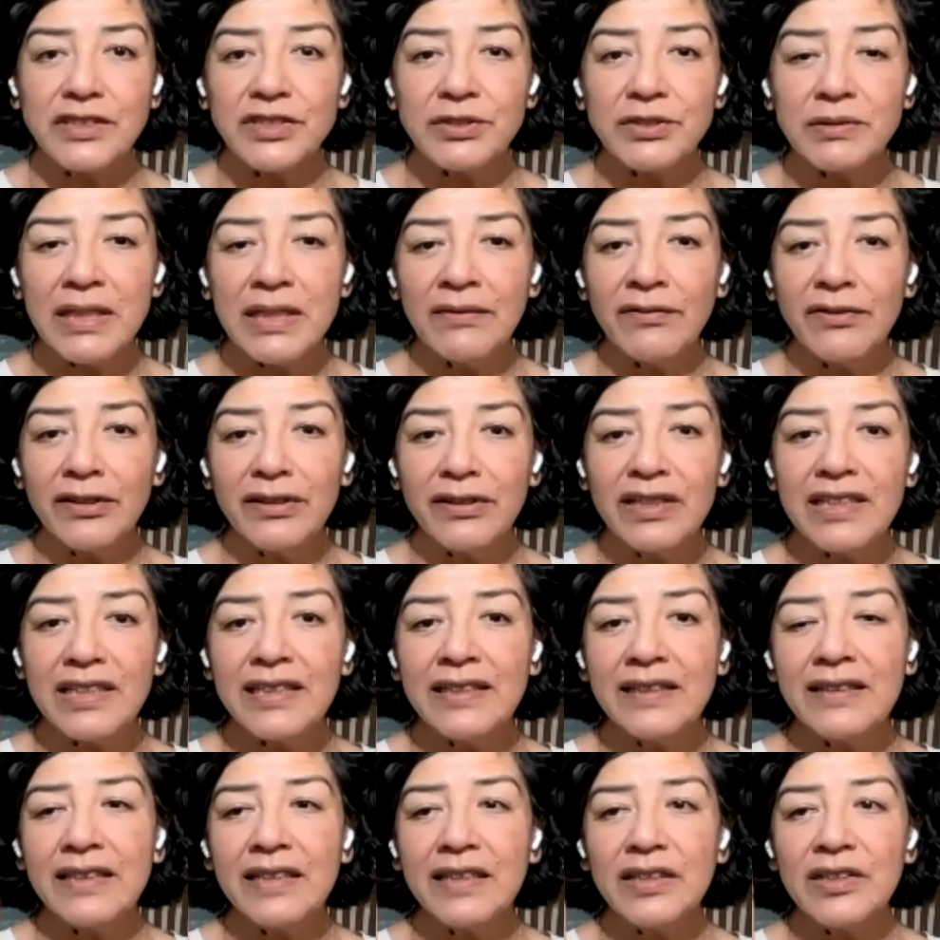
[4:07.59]
So we have our
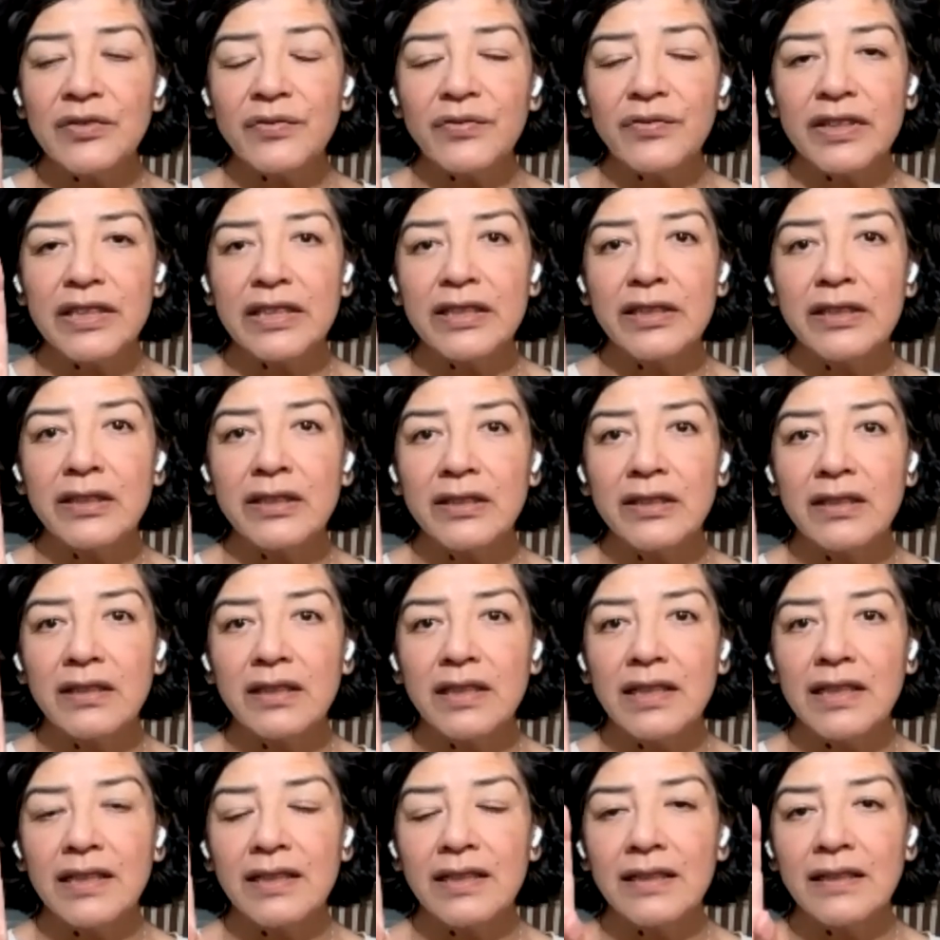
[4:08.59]
index finger
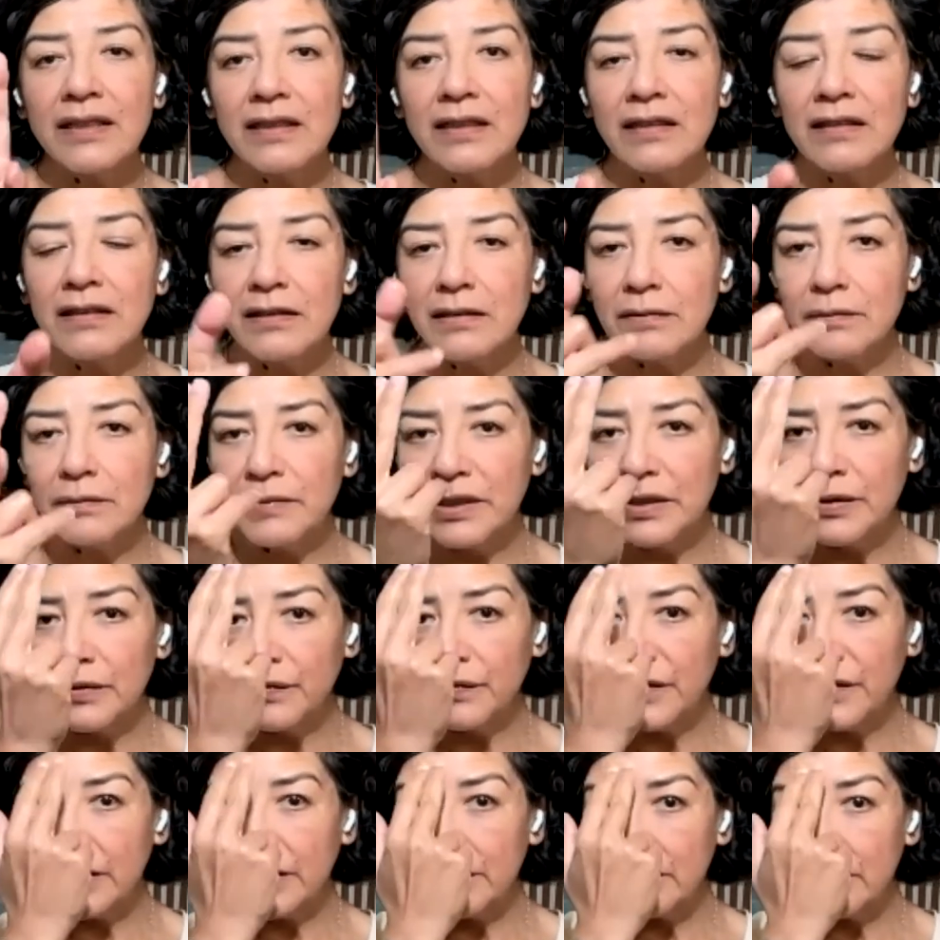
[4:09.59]
and our
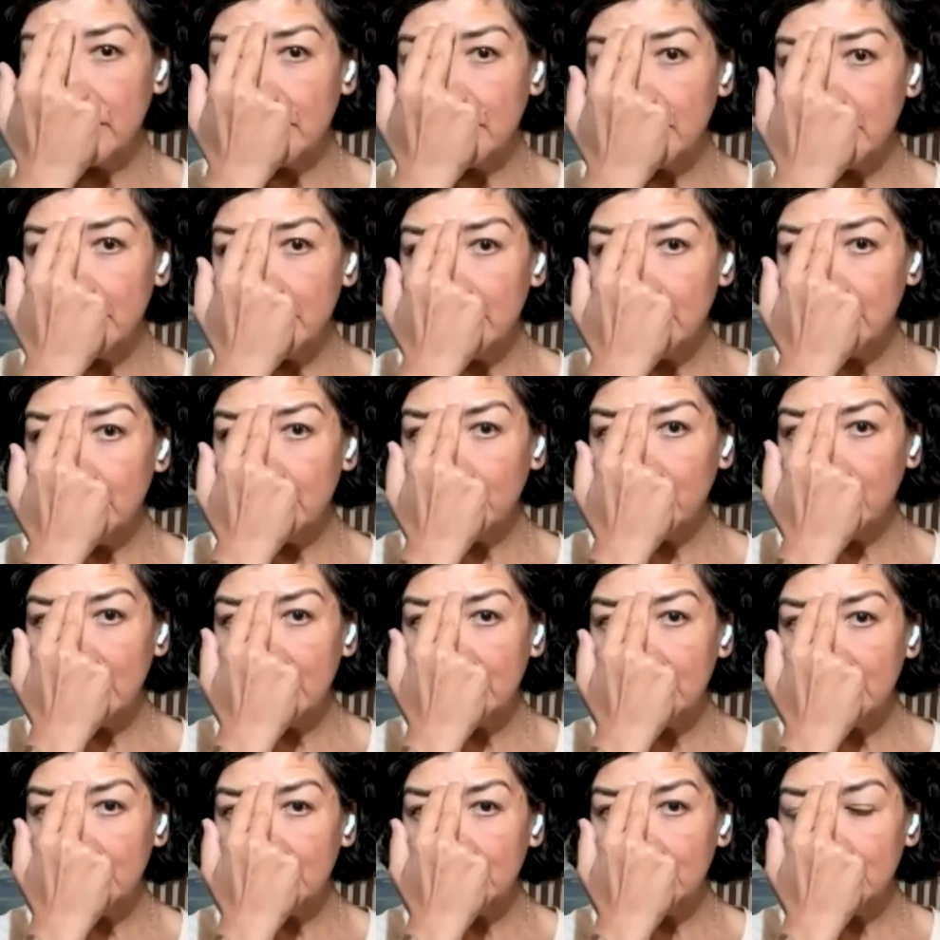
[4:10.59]
middle finger. They're going to
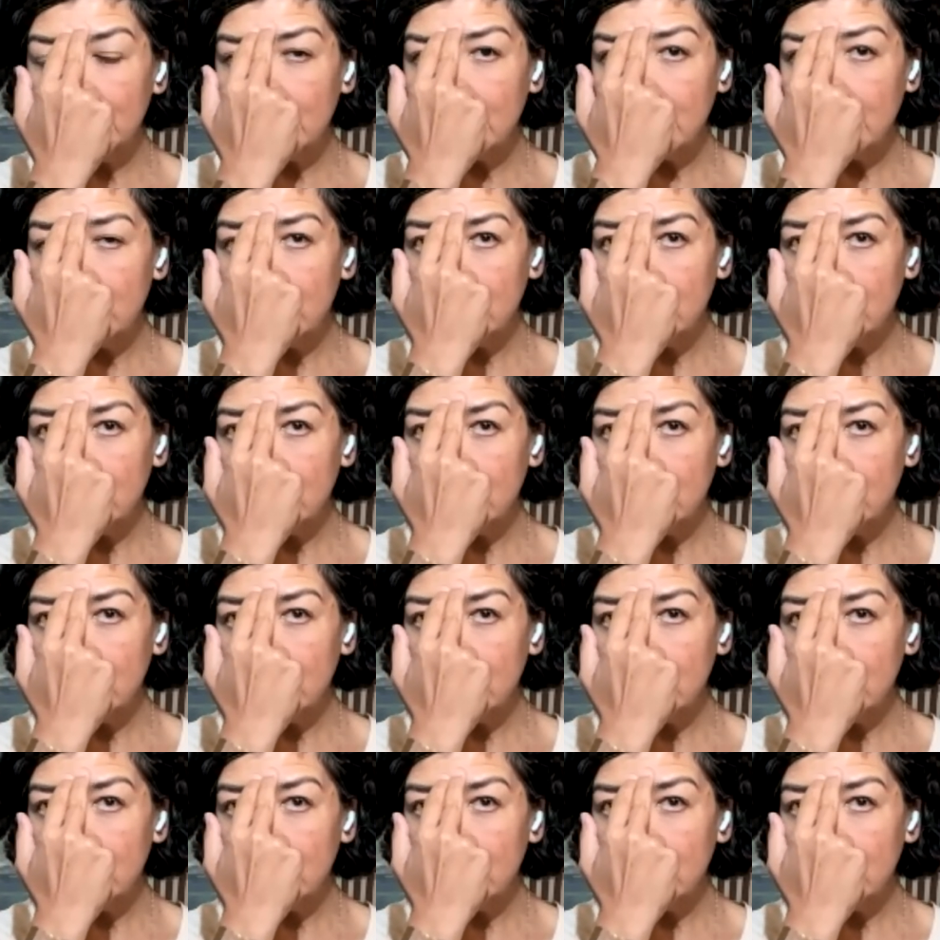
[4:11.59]
rest